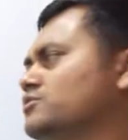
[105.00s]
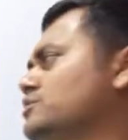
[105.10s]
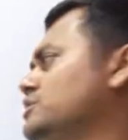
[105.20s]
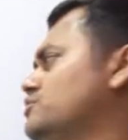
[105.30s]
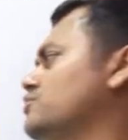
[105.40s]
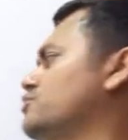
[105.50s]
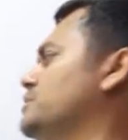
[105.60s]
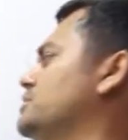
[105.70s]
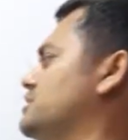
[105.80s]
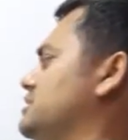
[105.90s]
need to know
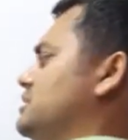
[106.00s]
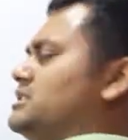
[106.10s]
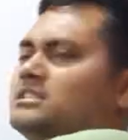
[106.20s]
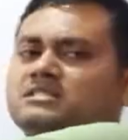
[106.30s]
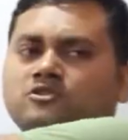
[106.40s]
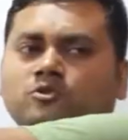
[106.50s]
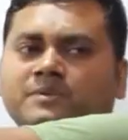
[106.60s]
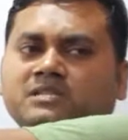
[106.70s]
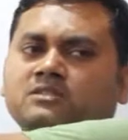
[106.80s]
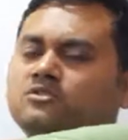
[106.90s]
means this is the low
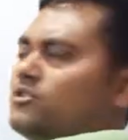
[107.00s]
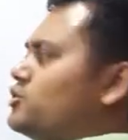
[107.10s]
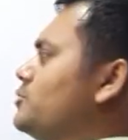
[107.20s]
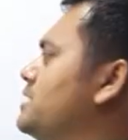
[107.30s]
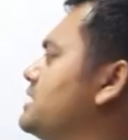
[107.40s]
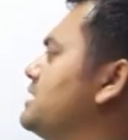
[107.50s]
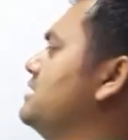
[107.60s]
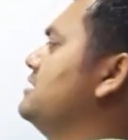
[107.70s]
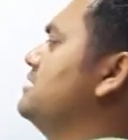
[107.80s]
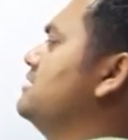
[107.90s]
pressure, so
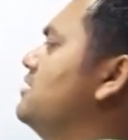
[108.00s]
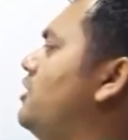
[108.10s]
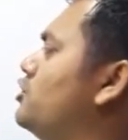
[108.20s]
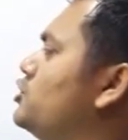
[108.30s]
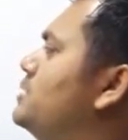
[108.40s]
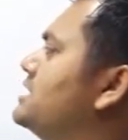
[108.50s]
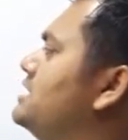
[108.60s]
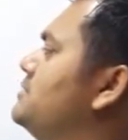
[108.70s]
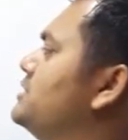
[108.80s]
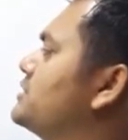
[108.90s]
automatically
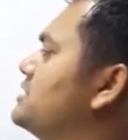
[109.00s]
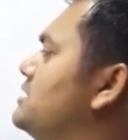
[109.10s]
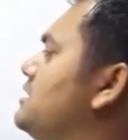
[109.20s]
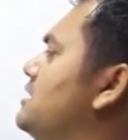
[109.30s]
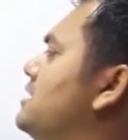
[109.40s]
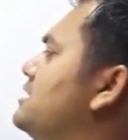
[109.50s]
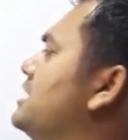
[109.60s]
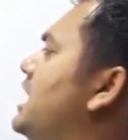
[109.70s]
means the